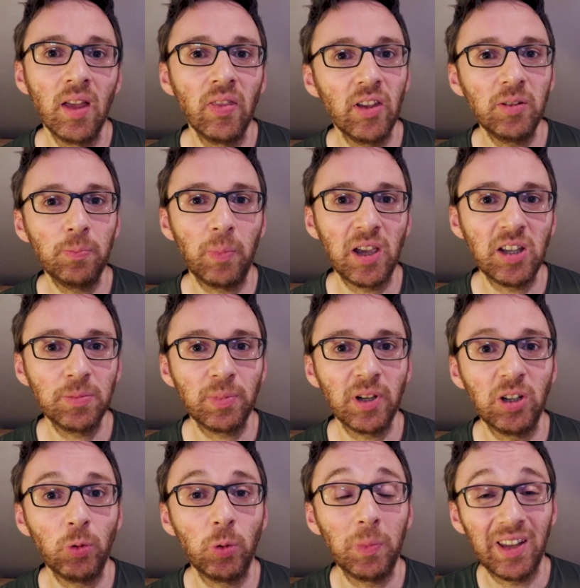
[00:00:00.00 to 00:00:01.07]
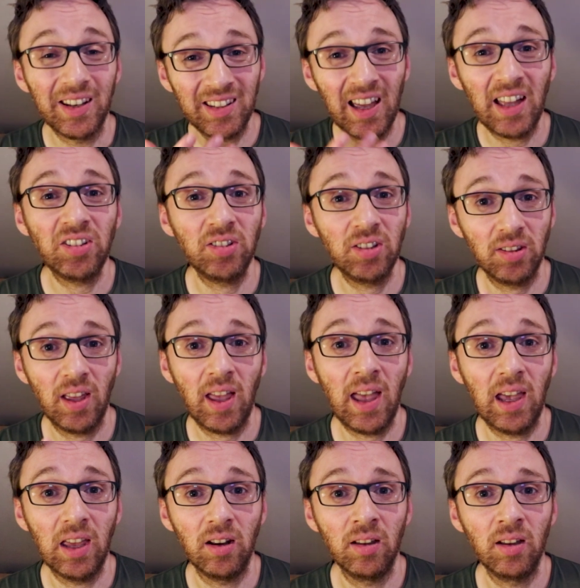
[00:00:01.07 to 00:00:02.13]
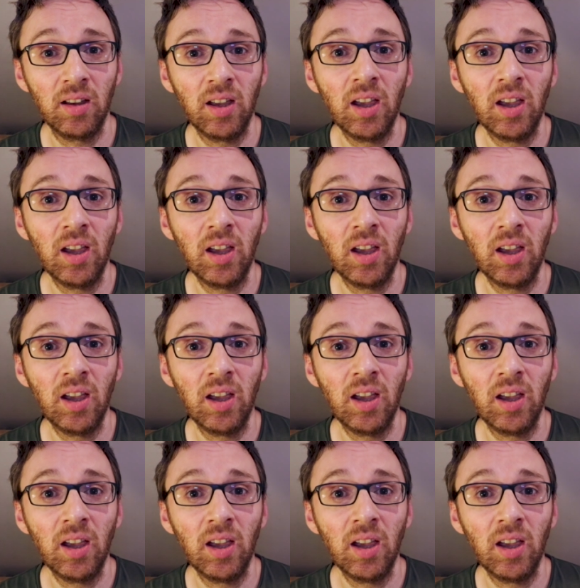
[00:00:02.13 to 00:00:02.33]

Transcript: This base plate would be attached to the head